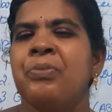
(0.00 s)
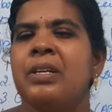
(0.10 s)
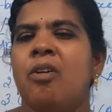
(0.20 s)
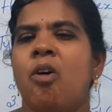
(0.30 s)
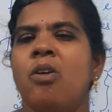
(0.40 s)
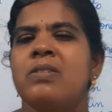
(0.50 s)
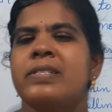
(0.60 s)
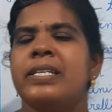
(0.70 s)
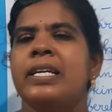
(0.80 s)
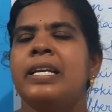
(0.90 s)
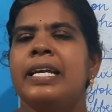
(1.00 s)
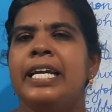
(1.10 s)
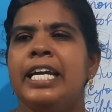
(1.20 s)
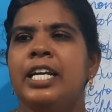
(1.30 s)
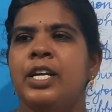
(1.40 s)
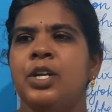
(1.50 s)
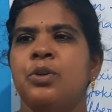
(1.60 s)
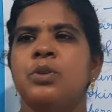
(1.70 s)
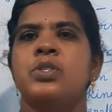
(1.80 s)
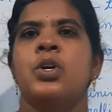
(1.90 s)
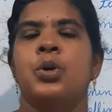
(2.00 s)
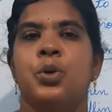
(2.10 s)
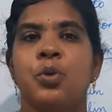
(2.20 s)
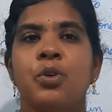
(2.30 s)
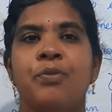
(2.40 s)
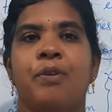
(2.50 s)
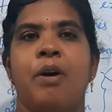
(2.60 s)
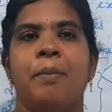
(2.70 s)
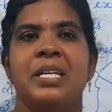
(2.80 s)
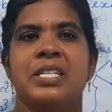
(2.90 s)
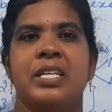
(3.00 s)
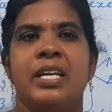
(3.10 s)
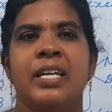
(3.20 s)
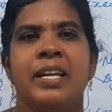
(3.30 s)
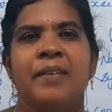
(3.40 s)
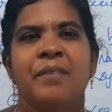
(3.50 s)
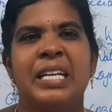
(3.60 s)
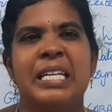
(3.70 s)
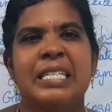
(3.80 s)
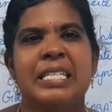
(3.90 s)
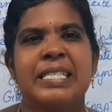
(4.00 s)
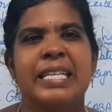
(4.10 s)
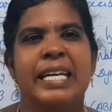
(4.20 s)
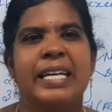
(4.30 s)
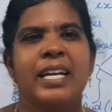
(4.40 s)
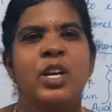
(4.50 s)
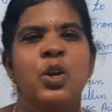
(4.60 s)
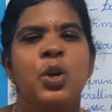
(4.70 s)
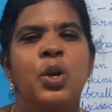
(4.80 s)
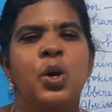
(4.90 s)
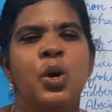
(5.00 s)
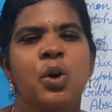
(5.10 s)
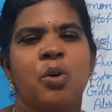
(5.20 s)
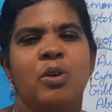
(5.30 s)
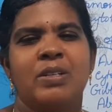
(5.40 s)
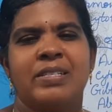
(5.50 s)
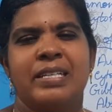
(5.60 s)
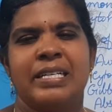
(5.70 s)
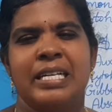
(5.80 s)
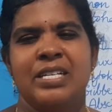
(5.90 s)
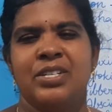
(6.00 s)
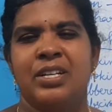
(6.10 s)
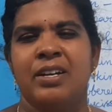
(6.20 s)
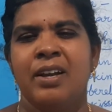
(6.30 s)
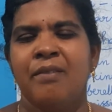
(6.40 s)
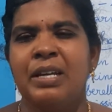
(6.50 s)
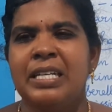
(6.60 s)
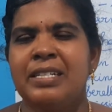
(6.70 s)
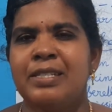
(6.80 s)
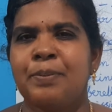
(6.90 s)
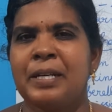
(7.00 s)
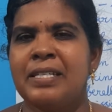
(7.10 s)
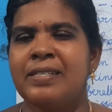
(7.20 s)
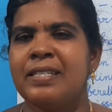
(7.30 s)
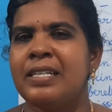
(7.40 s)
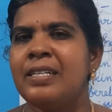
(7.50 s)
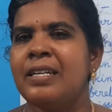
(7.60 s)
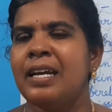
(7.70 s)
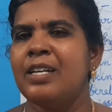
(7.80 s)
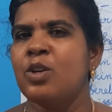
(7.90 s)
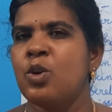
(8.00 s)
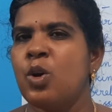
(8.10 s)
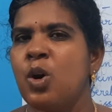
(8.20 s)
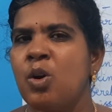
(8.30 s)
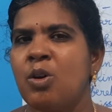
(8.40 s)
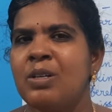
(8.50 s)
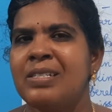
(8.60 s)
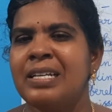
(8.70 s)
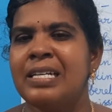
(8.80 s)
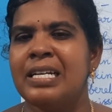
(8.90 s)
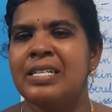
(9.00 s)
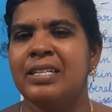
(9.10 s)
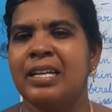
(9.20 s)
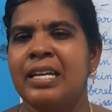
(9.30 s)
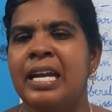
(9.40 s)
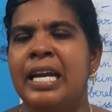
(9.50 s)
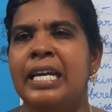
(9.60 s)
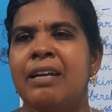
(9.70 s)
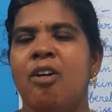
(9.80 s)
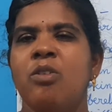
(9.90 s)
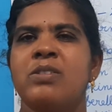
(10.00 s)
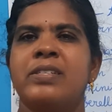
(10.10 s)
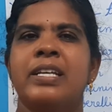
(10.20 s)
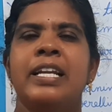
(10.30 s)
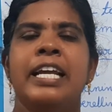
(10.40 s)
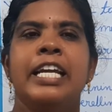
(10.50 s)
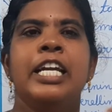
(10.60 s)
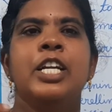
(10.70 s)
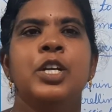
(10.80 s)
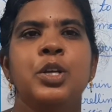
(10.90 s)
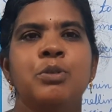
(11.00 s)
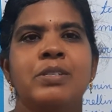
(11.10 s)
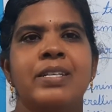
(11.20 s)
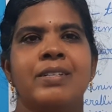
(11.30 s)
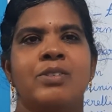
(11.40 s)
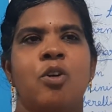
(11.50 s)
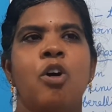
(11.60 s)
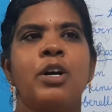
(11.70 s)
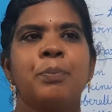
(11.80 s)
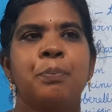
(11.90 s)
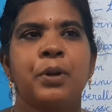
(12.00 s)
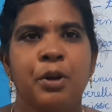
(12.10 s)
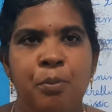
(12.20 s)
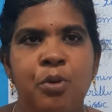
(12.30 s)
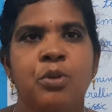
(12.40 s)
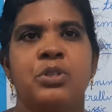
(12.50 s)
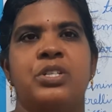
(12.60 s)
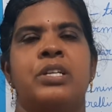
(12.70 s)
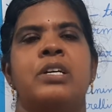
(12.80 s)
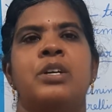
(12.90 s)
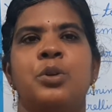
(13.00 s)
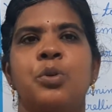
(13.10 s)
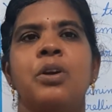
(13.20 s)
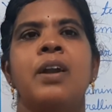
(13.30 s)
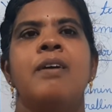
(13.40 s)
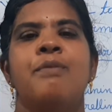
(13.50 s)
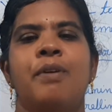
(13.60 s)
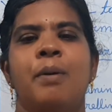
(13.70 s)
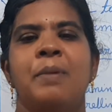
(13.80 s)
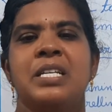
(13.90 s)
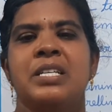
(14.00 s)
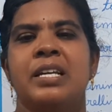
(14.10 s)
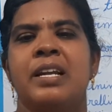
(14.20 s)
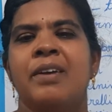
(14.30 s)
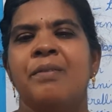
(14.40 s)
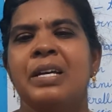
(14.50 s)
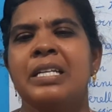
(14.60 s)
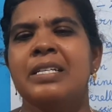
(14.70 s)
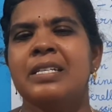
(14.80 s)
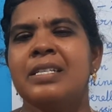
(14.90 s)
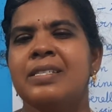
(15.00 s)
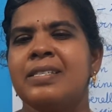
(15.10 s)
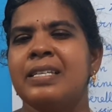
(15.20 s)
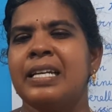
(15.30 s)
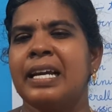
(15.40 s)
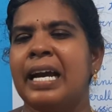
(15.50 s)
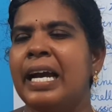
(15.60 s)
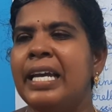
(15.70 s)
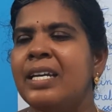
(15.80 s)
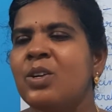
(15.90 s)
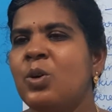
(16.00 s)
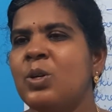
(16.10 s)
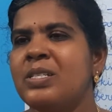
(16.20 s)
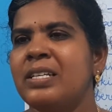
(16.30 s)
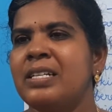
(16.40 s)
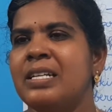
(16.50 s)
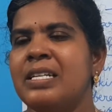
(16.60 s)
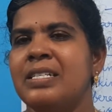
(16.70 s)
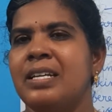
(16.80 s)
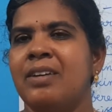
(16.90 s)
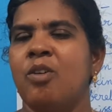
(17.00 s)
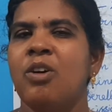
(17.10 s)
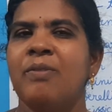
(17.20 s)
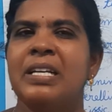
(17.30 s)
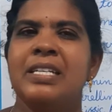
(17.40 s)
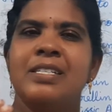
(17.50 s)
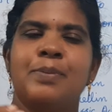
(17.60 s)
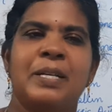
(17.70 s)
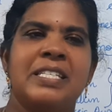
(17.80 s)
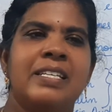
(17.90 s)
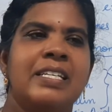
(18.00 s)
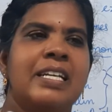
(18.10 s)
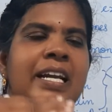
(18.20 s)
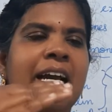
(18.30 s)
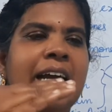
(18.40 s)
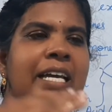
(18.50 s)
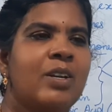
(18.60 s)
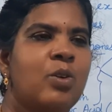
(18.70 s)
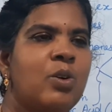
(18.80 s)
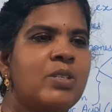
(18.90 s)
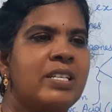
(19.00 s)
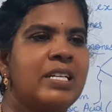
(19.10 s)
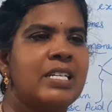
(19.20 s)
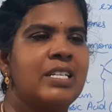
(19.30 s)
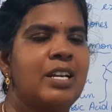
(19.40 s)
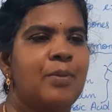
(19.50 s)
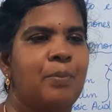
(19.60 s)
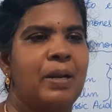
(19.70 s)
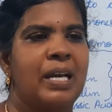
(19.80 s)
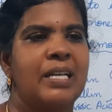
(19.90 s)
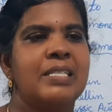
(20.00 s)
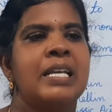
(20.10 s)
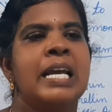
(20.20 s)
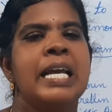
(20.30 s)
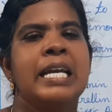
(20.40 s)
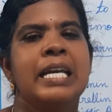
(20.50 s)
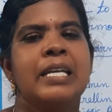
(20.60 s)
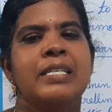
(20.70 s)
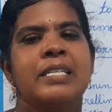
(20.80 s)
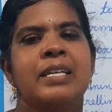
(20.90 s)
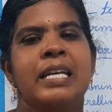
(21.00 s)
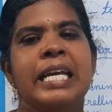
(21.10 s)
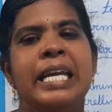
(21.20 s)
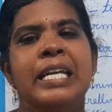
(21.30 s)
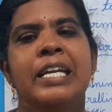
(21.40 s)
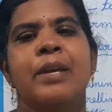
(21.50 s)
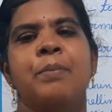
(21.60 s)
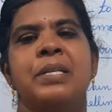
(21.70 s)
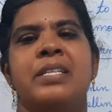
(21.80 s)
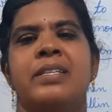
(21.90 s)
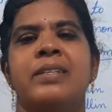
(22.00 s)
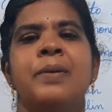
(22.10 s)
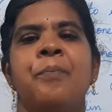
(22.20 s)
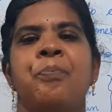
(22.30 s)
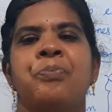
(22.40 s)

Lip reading: the auxin induce root formation when it is there in low concentration. When it is present at low concentration, auxin induces or promote root formation. When it is in higher concentration or when it is present in higher concentration in plants, it inhibits the